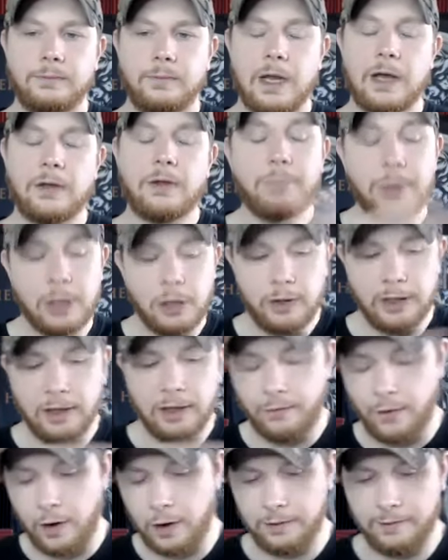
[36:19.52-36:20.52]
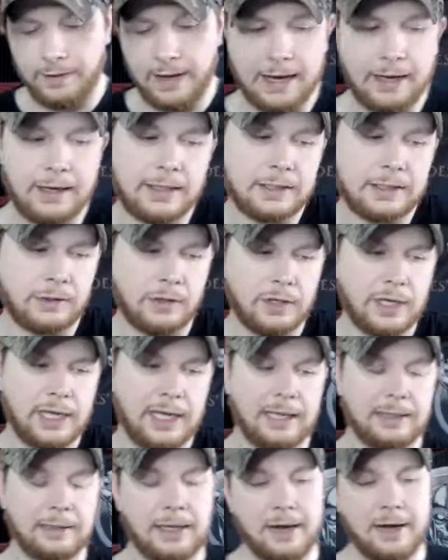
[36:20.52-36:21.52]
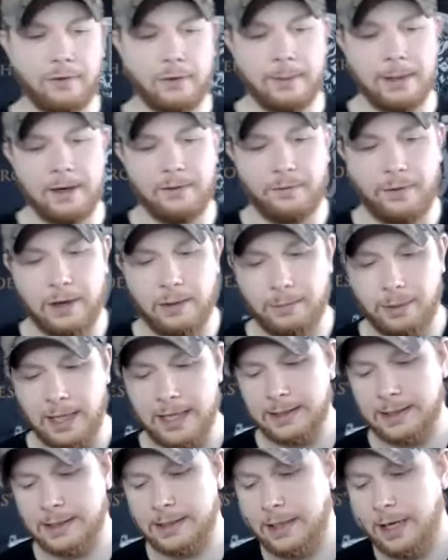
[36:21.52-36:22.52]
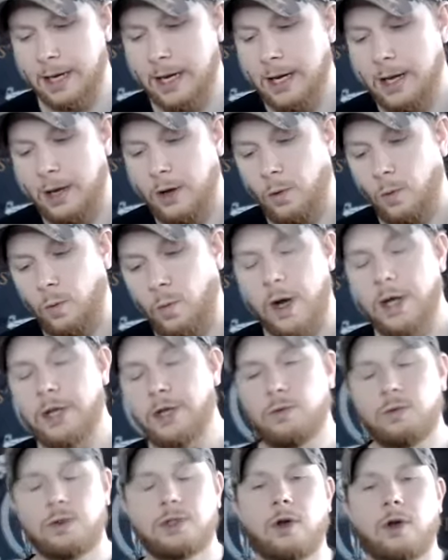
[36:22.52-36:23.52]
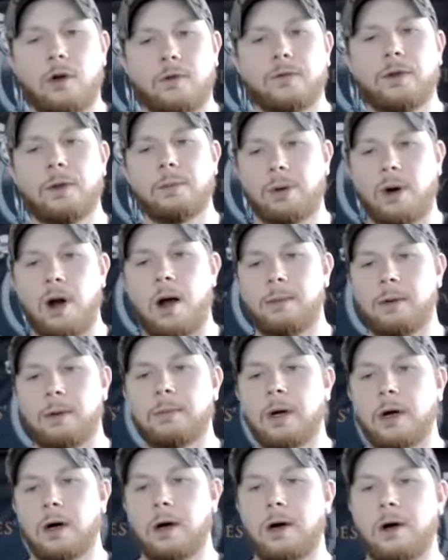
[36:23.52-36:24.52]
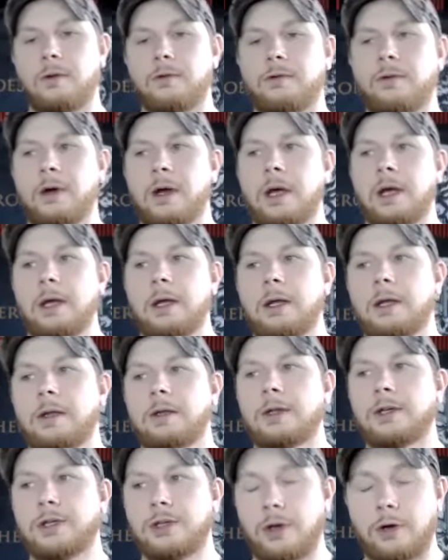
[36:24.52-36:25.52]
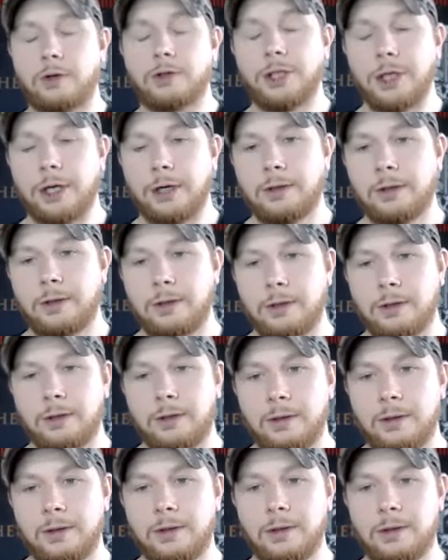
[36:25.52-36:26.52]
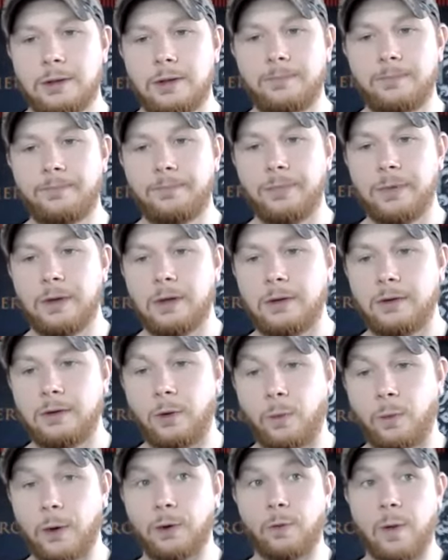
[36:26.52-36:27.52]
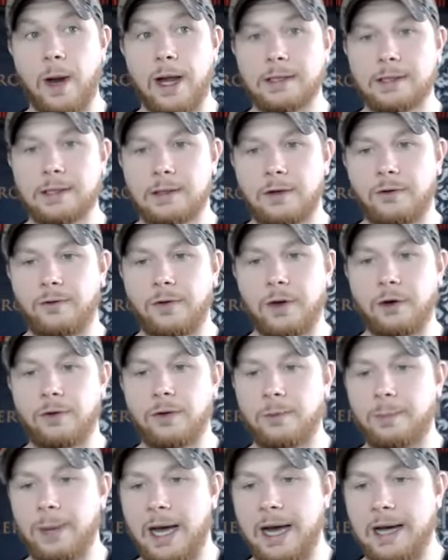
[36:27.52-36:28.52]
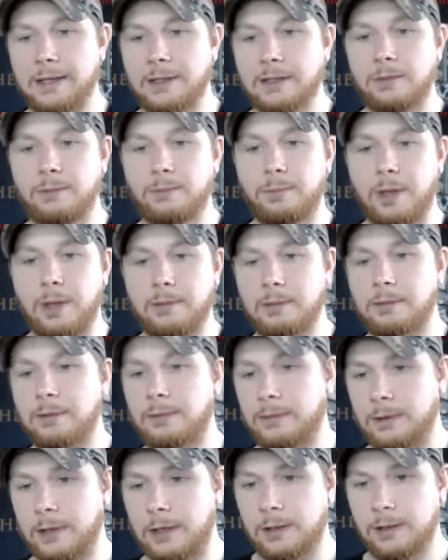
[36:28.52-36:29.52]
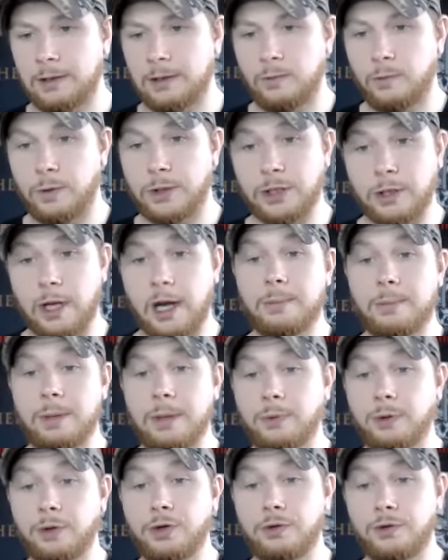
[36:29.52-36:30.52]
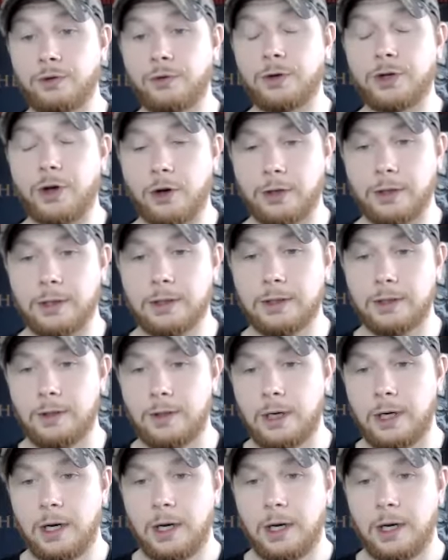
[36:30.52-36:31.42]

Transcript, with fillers: Now, the beauty of all of that is looking at life from an infinite places. One, you solve the problem of nostalgia, the regrets, the fear of the past, blah, blah, blah, blah, which a lot of people use for darkness,